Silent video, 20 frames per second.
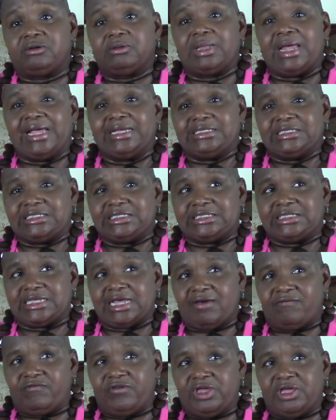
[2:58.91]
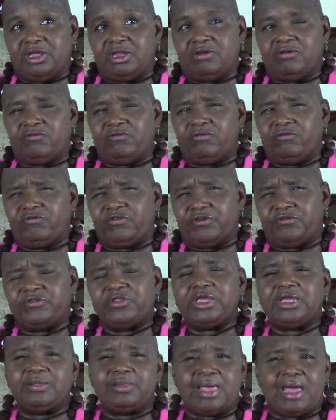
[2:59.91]
like
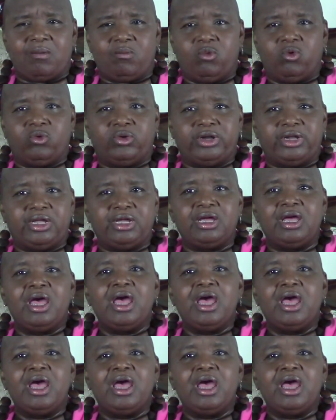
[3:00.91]
7:15 that morning,